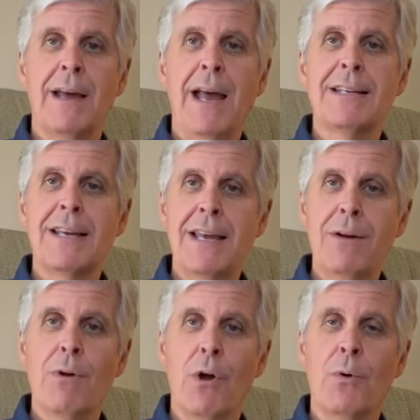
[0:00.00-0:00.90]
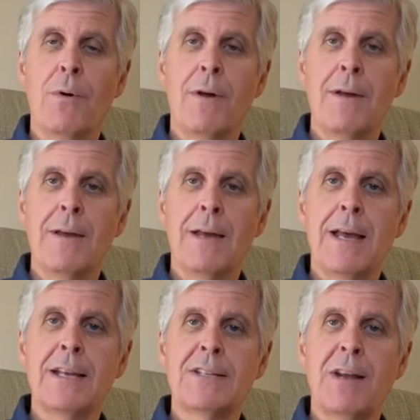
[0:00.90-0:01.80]
as a hero
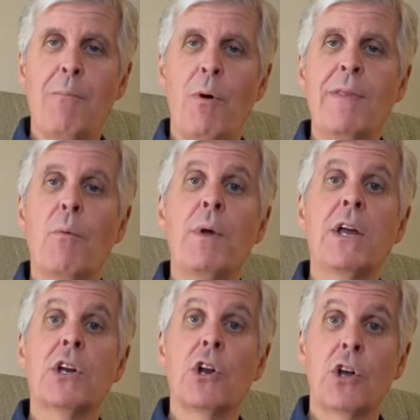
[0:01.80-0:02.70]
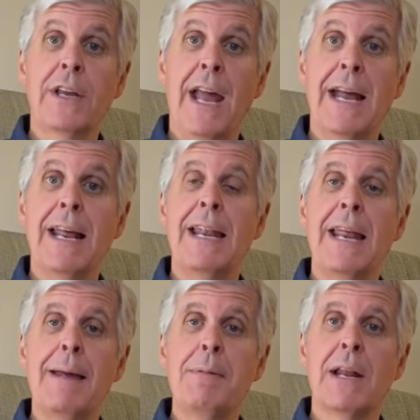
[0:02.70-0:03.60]
is someone that we could look at and
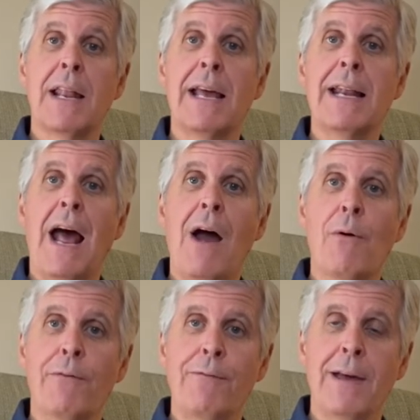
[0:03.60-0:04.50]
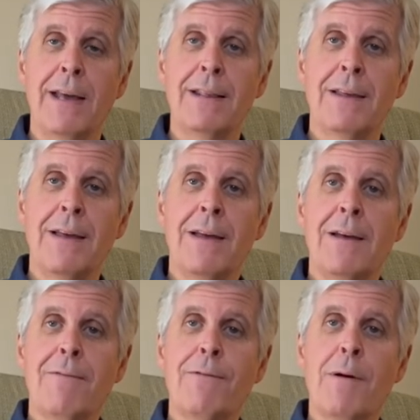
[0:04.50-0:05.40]
emulate our faith
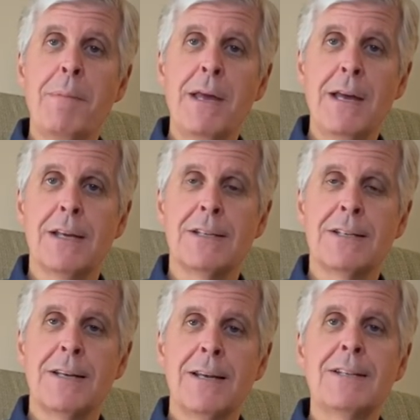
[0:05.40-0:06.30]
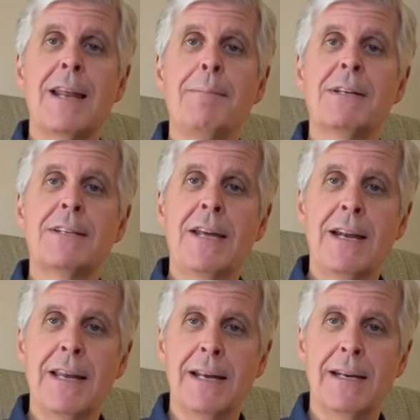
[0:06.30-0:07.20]
from his. His name is
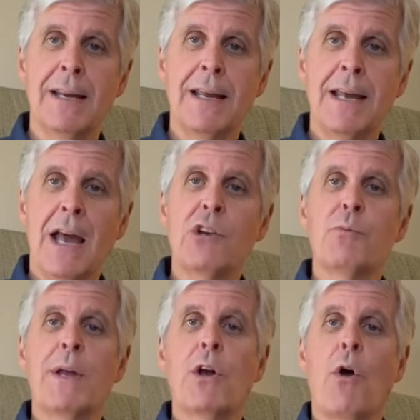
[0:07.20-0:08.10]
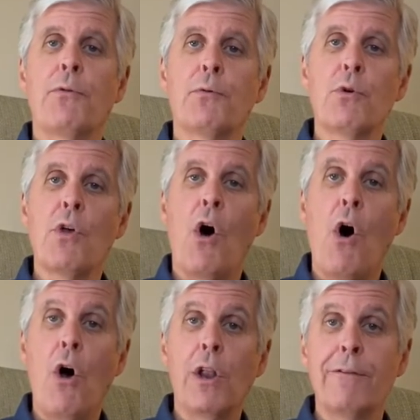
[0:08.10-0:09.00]
Gideon. As we go through the
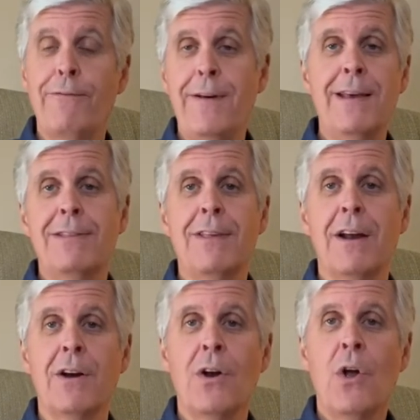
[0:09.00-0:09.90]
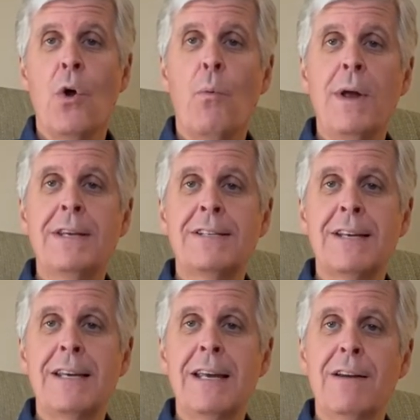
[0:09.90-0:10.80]
hall of faith there, we
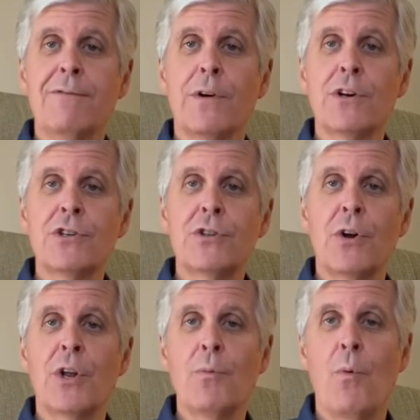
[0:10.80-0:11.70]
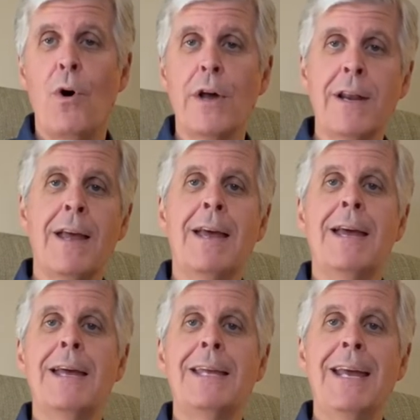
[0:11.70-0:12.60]
see in verse 31
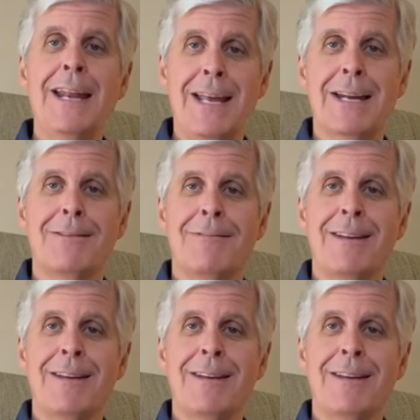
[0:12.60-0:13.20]
Gideon.